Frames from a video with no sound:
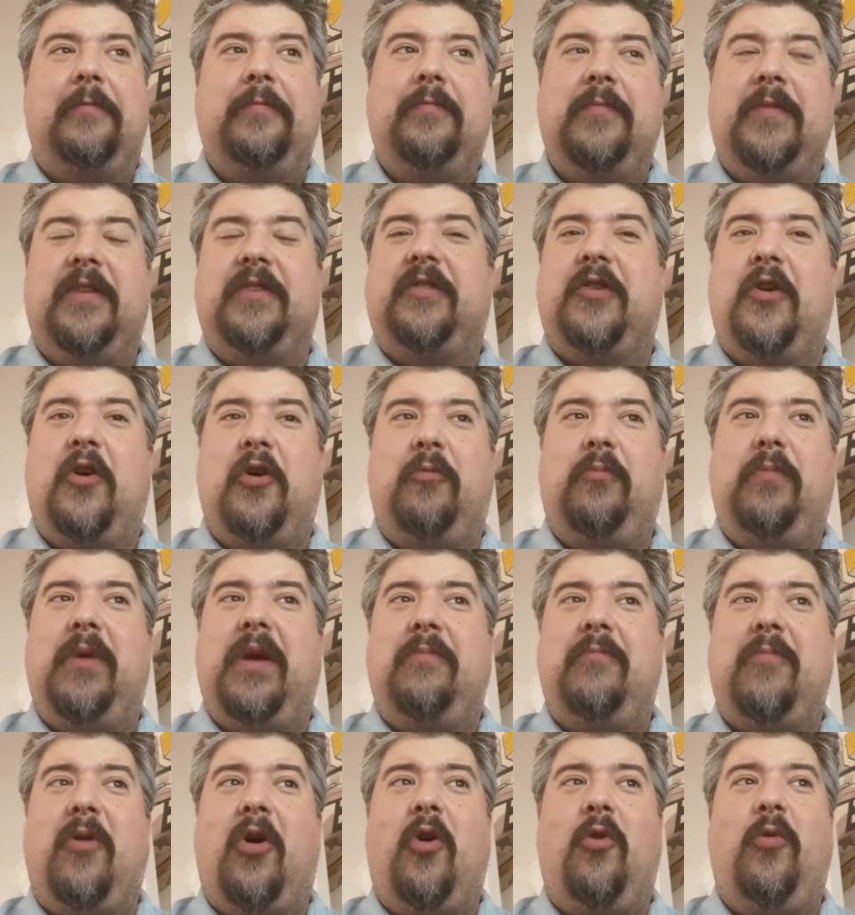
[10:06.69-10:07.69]
the song
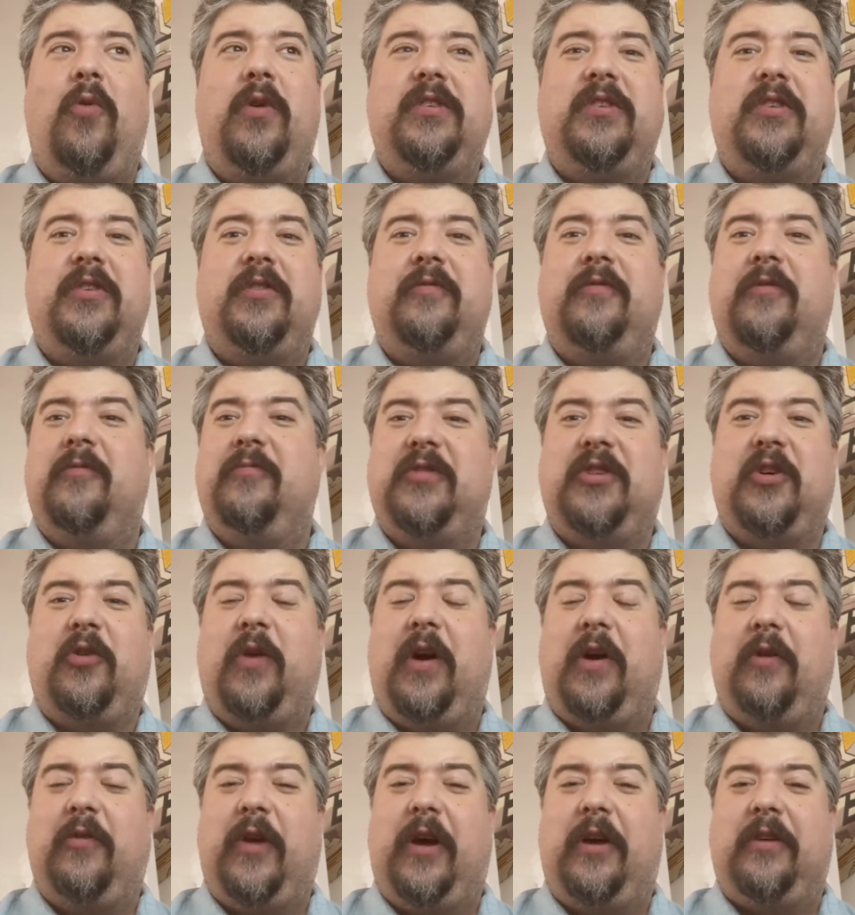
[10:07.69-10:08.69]
Pinball Wizard, from
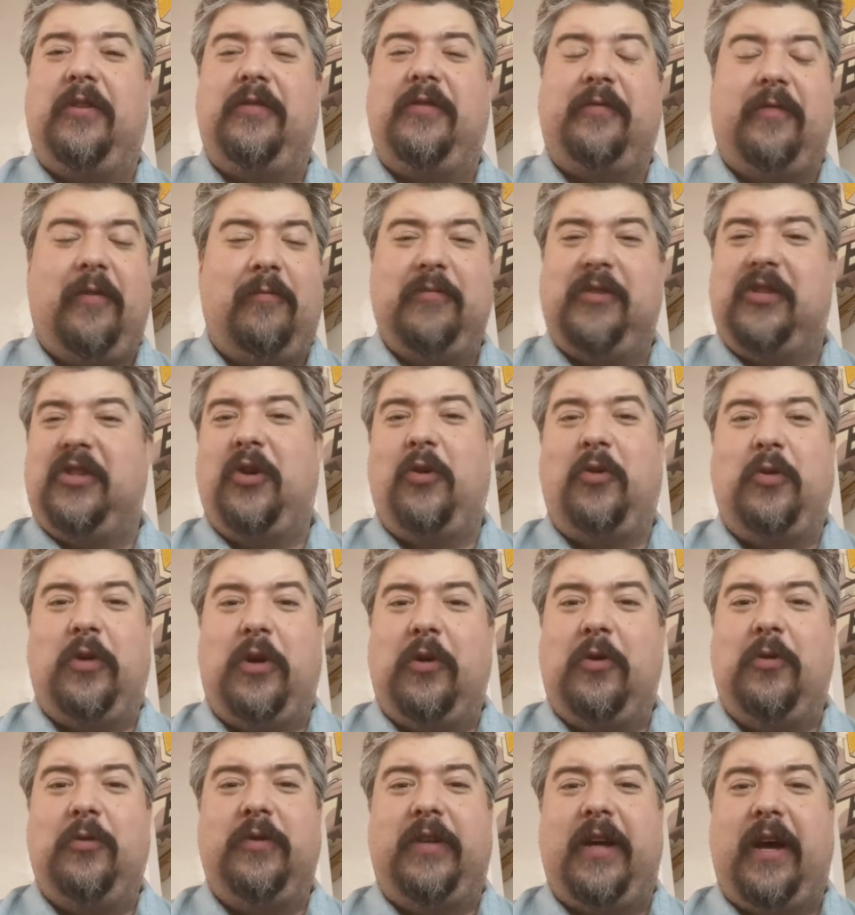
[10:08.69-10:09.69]

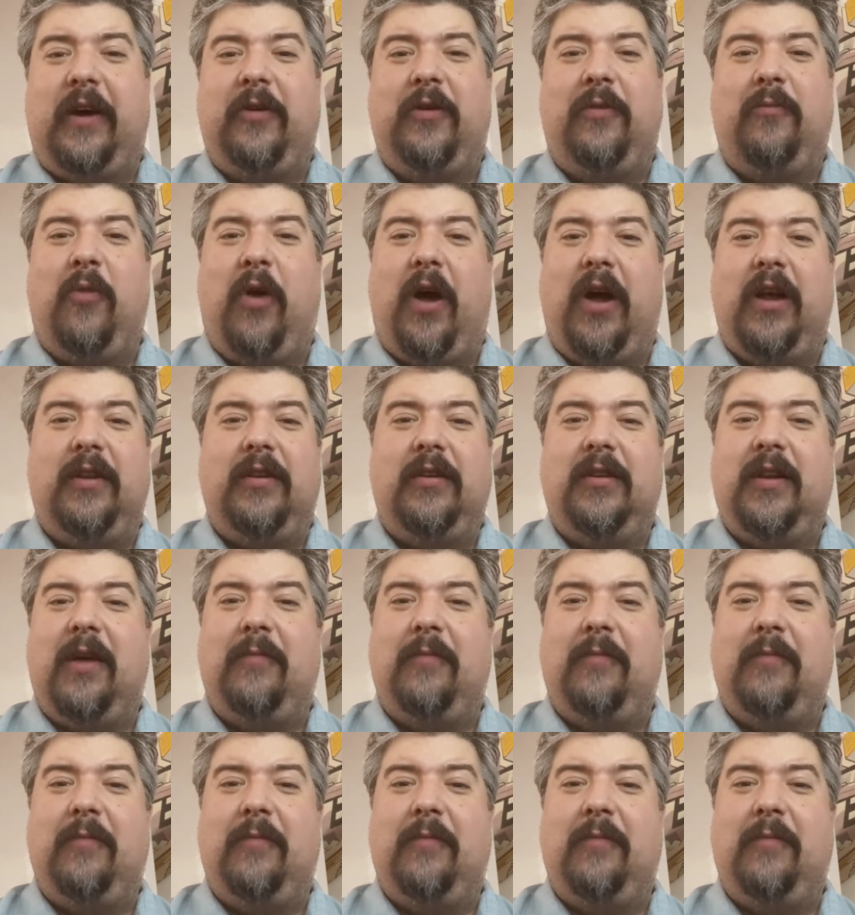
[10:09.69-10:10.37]
Soho down to Brighton.